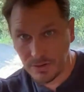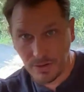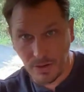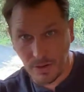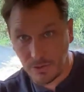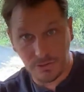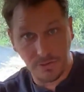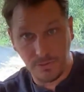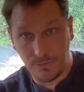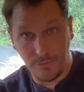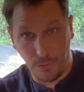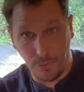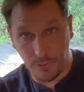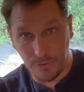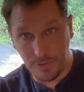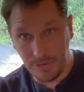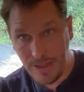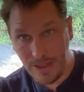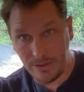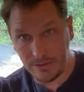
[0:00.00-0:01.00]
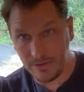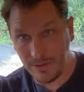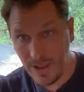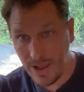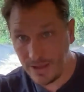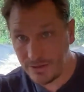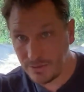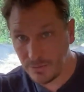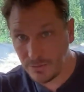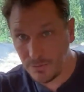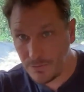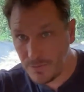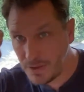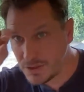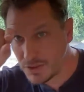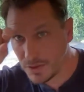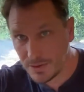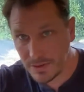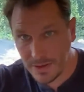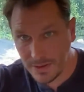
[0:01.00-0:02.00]
There's 4,000 lines of a
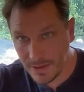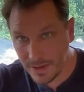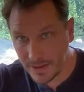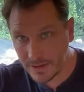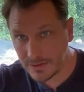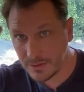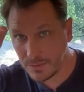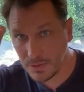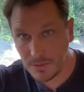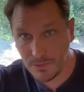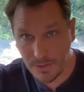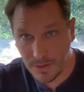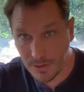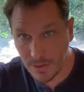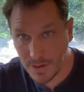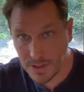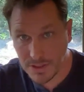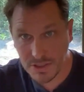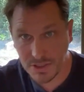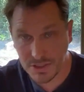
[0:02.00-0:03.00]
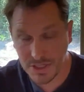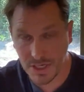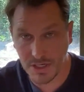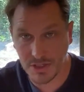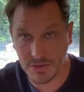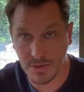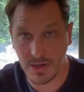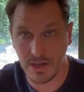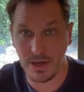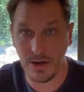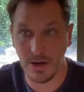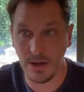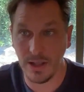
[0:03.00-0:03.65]
feature and then like some configuration change right here.